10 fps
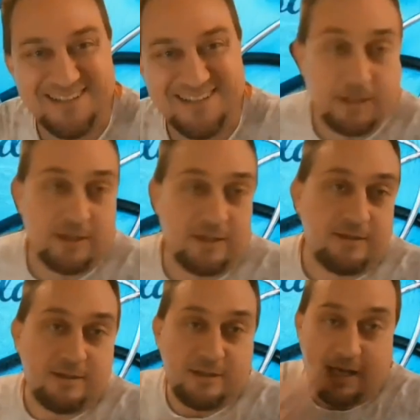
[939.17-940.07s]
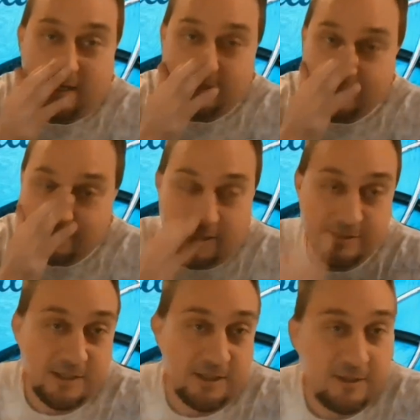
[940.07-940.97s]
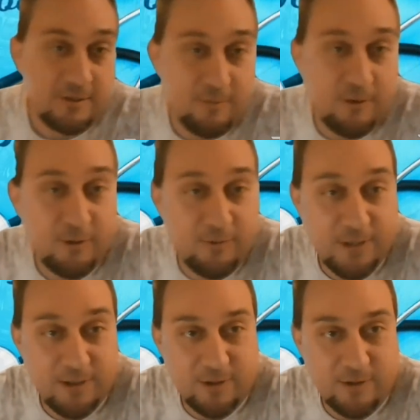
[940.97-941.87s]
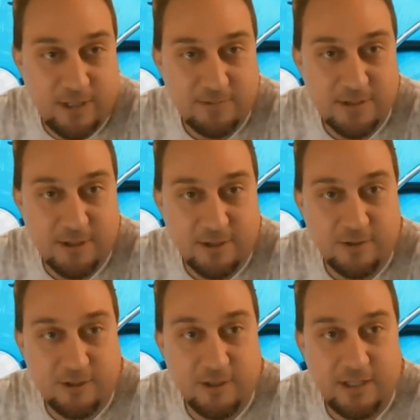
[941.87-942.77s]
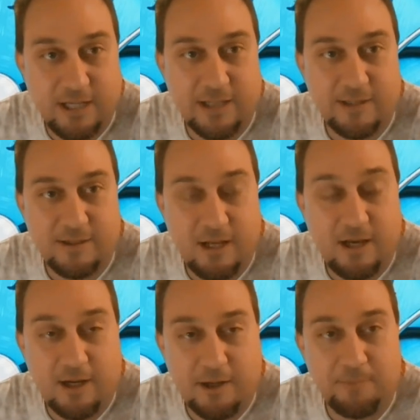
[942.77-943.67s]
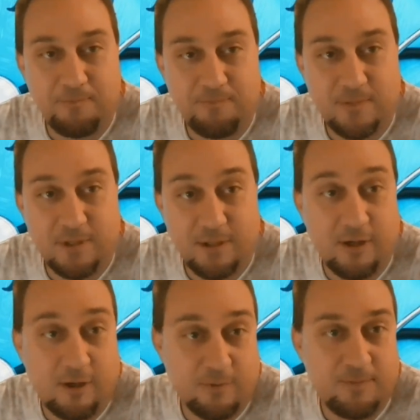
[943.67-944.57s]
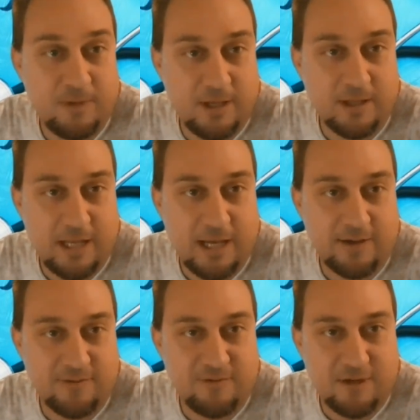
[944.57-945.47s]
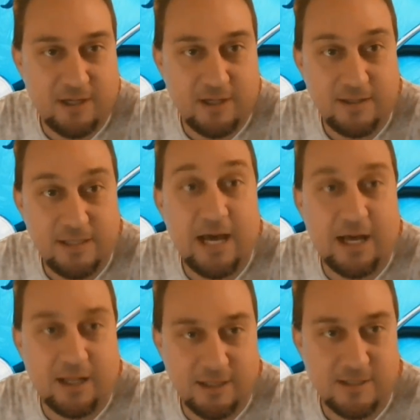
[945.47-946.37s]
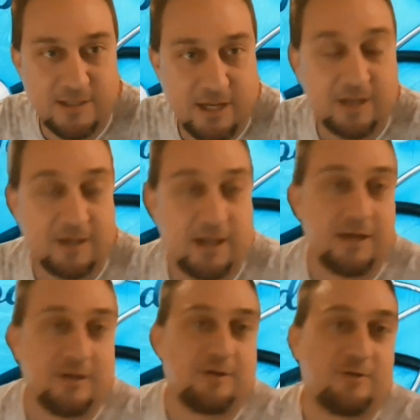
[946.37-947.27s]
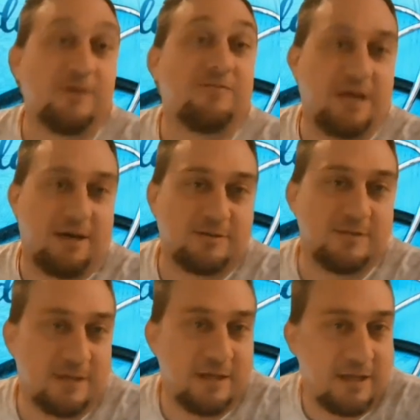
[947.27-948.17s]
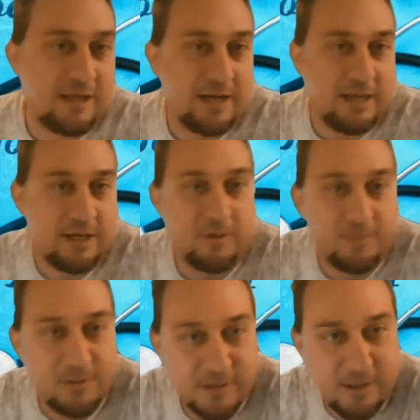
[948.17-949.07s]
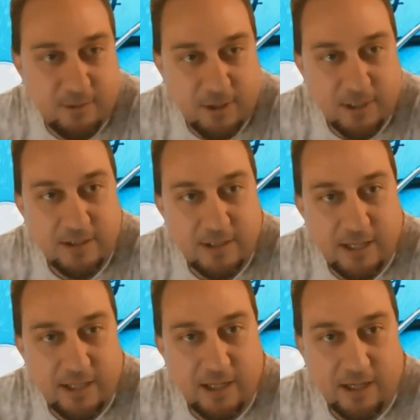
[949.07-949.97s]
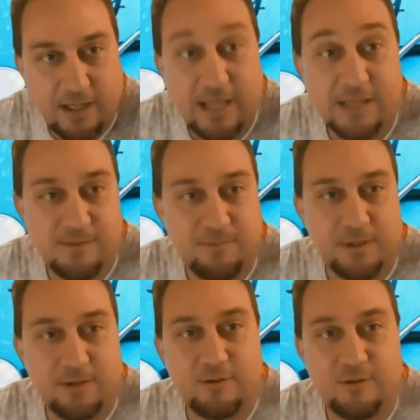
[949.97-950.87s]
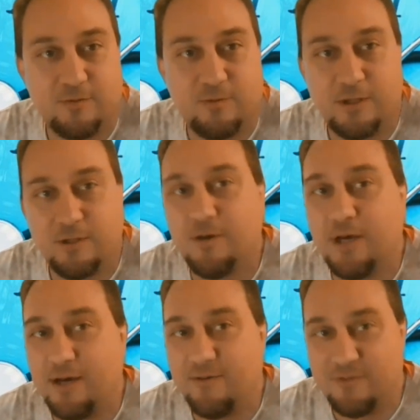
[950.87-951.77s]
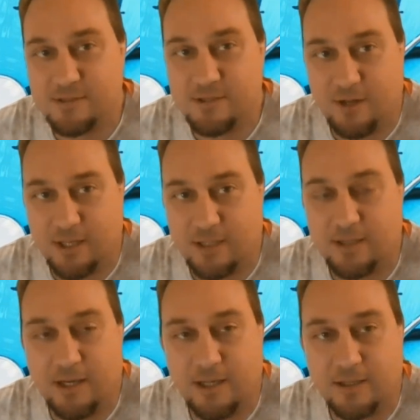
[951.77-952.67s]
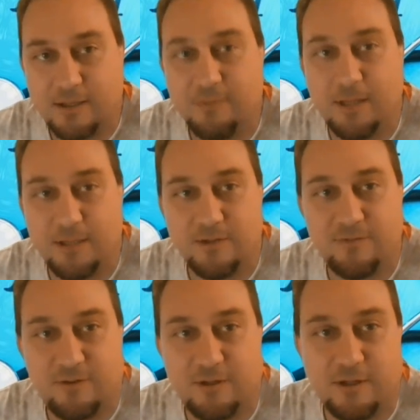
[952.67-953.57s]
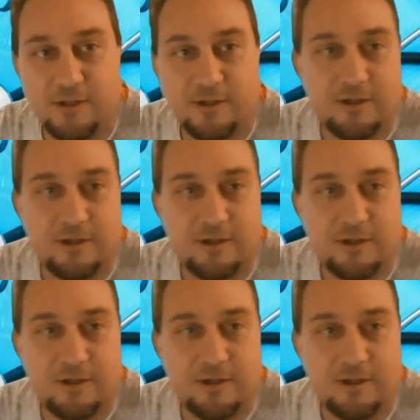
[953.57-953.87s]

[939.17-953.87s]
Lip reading: be good. Yeah, and it's touching what you've been through, and I'm sure you could add you know, a lot of knowledge and grief counseling and a lot of help to someone that hasn't been through what you have. And so I commend you for your